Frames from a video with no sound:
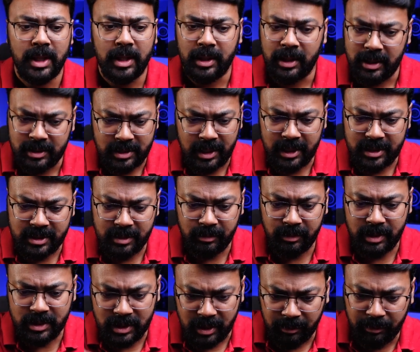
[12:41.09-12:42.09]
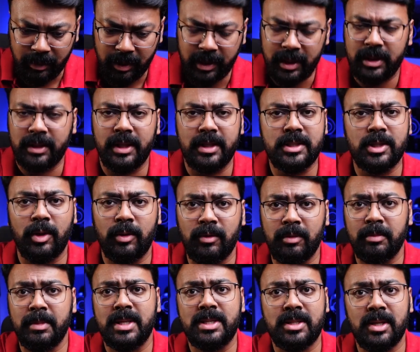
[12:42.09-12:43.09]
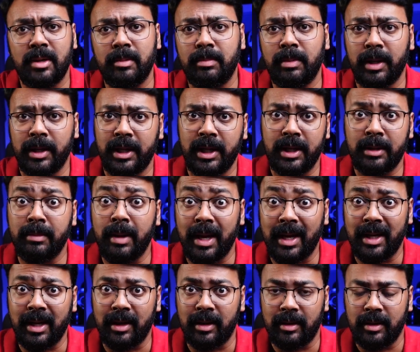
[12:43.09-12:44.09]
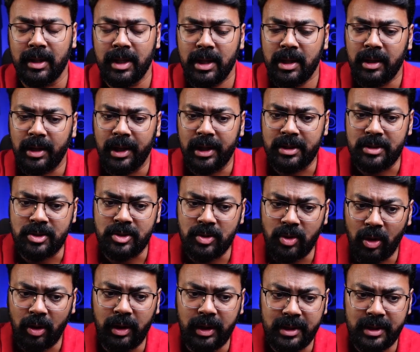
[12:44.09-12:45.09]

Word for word: It's like somebody's unplugging things out of a mixer and plugging it back in. It's not